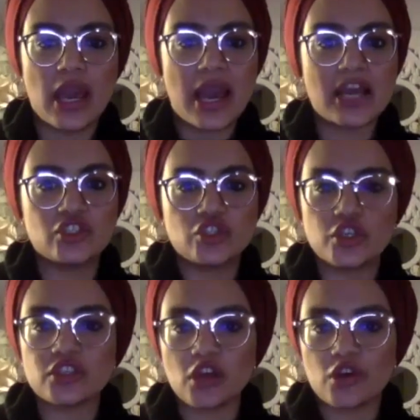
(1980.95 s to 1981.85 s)
has
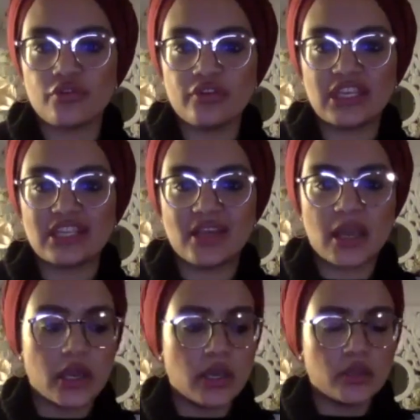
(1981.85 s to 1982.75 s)
just agreed
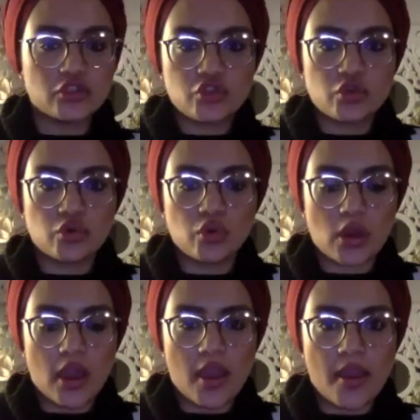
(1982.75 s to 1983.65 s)
to
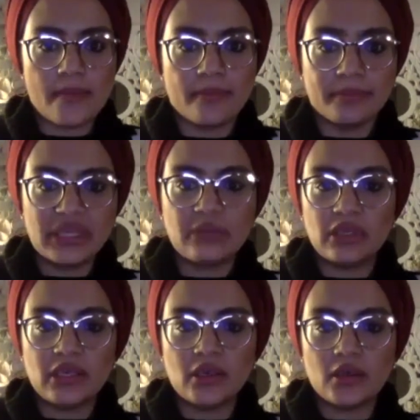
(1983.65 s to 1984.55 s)
meet
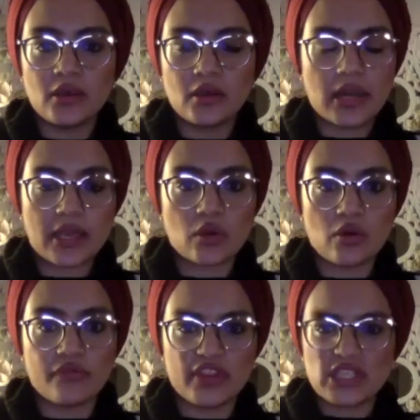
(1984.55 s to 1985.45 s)
me, like,
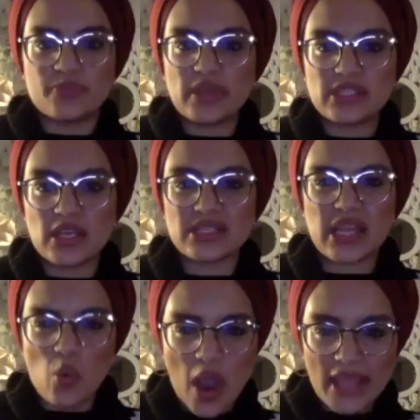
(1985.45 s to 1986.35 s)
for this business. Like,
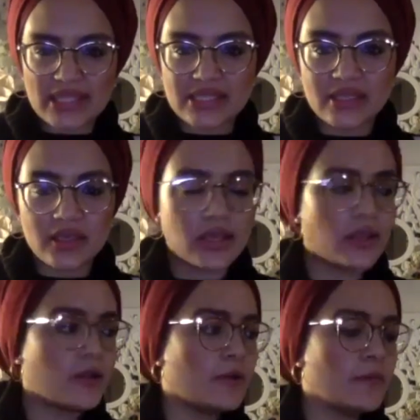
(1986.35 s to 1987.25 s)
what?
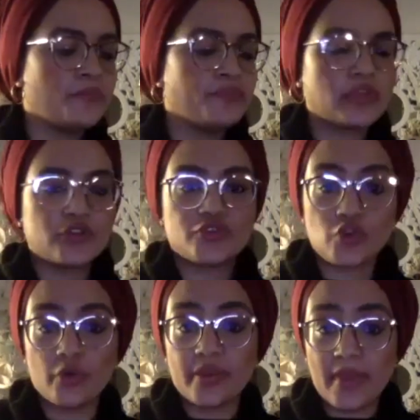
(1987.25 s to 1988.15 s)

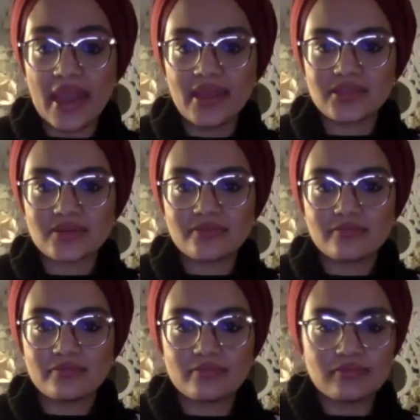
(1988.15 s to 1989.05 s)
So they met
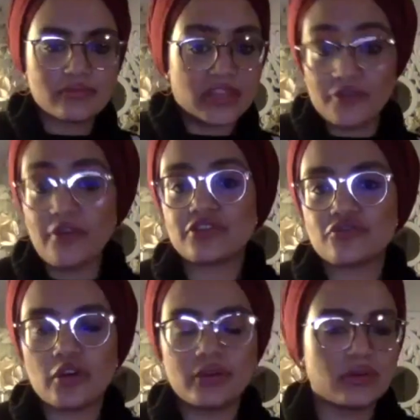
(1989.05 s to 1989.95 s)
in the
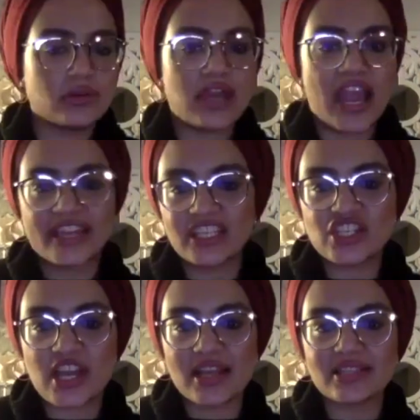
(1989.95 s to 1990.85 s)
restaurant, had a
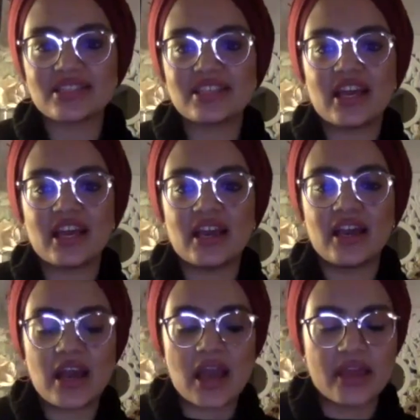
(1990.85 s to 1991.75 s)
chat,
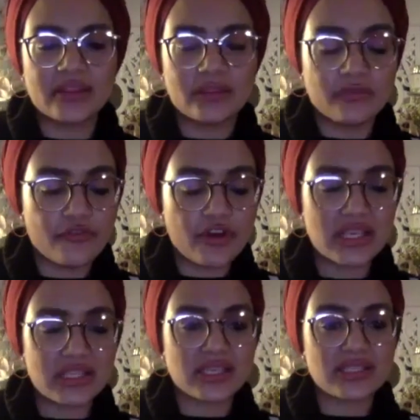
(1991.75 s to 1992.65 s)
and
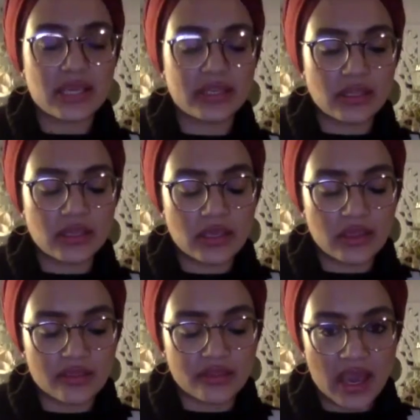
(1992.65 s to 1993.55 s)
Fraser said
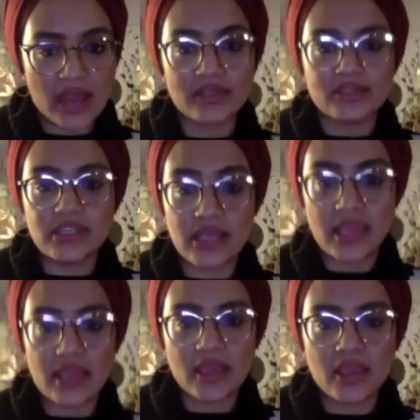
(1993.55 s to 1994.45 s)
that
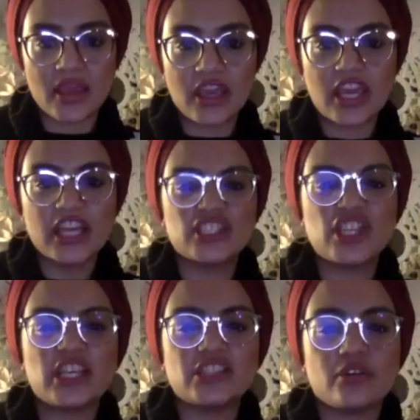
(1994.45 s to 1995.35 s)
day
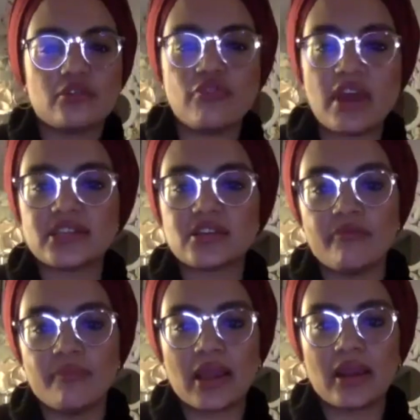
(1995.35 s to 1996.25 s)
changed the rest of
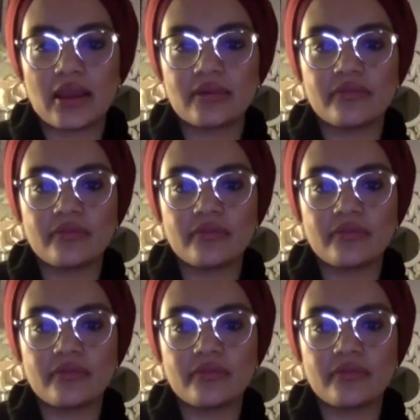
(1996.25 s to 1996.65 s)
my life,